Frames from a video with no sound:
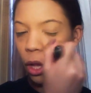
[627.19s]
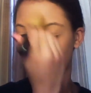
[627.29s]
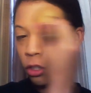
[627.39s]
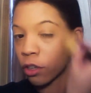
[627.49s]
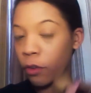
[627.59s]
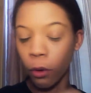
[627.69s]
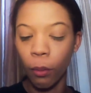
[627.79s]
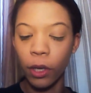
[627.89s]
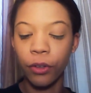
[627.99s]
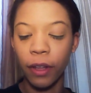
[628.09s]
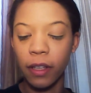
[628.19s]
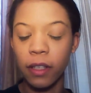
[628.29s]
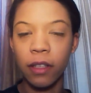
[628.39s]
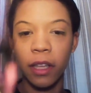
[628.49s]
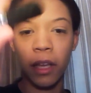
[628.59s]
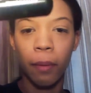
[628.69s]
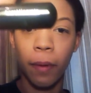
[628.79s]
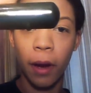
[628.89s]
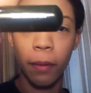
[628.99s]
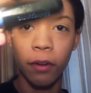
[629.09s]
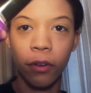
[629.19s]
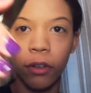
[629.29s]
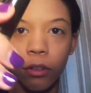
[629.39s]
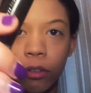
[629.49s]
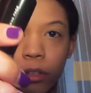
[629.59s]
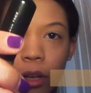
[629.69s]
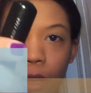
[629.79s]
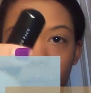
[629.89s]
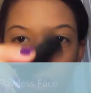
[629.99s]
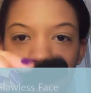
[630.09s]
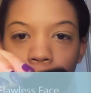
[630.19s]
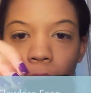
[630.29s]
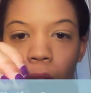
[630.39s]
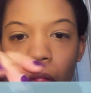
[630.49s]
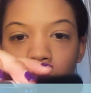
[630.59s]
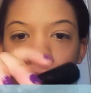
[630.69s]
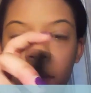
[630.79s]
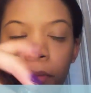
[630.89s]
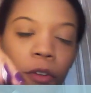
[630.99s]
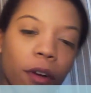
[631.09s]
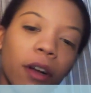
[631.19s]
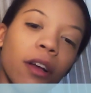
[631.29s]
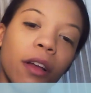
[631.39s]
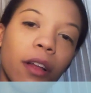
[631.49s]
Also, if you were wondering, this is the BareMinerals, flips over,